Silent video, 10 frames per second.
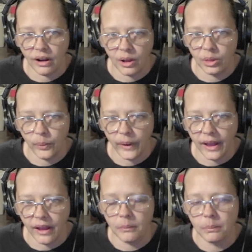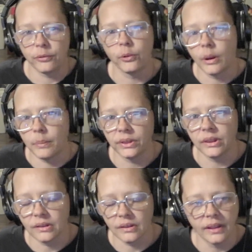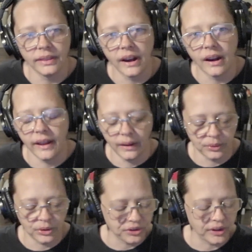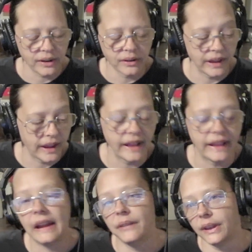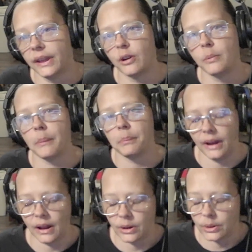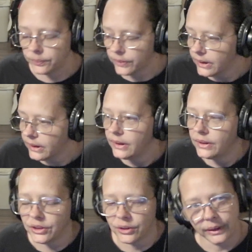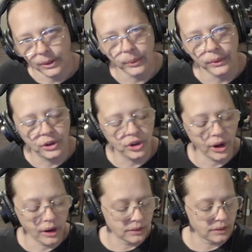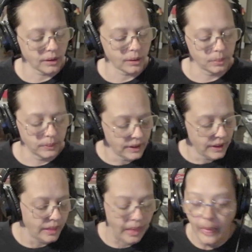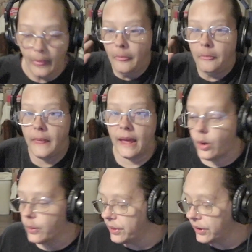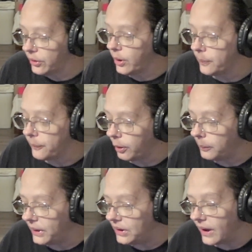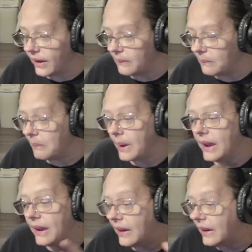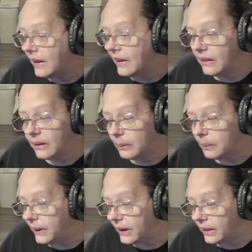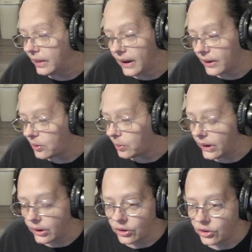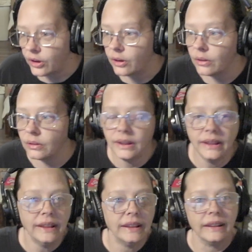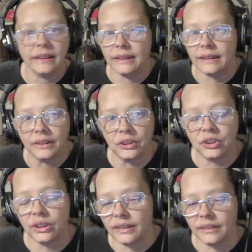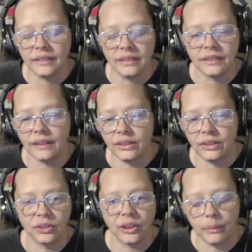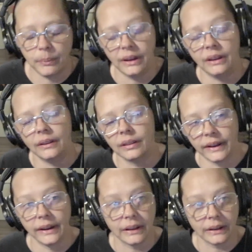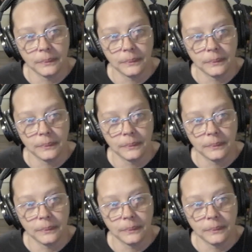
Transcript: all the way up before I put this on there, and it was just like, okay, I can't even get under my piano, so I lowered the chair. So this will hopefully be done maybe in the next week or so. It's just gonna be like,